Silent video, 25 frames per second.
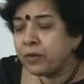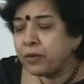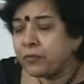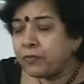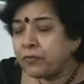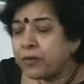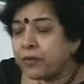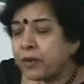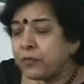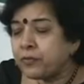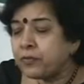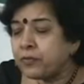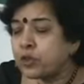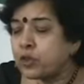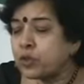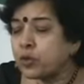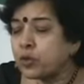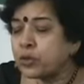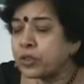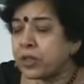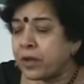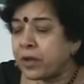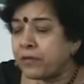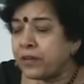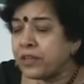5th to
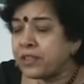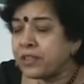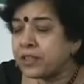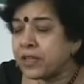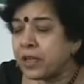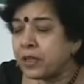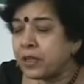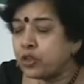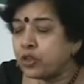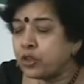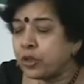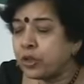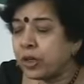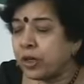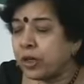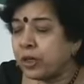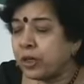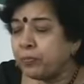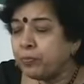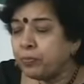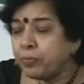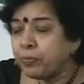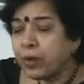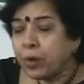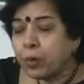7th
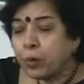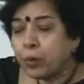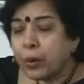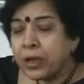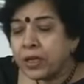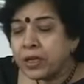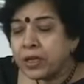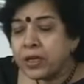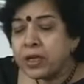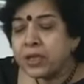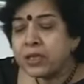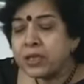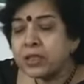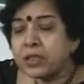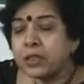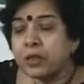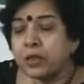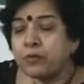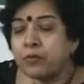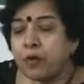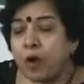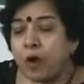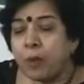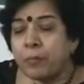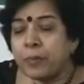century witnessed the
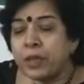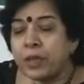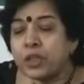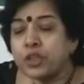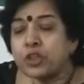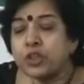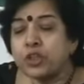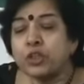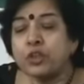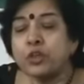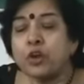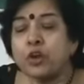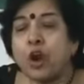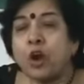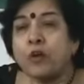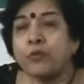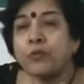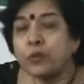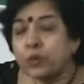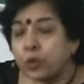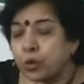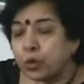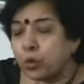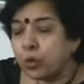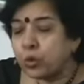formation
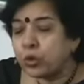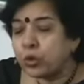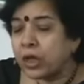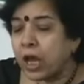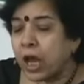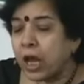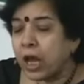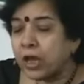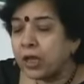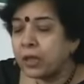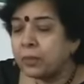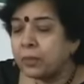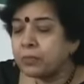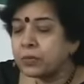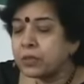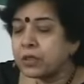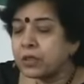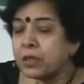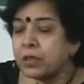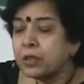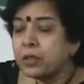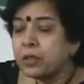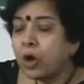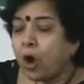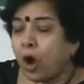of two types
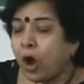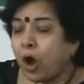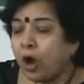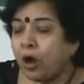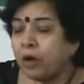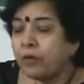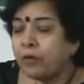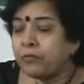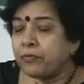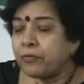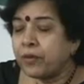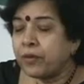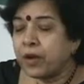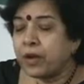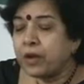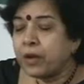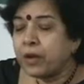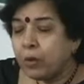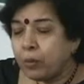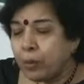of uh,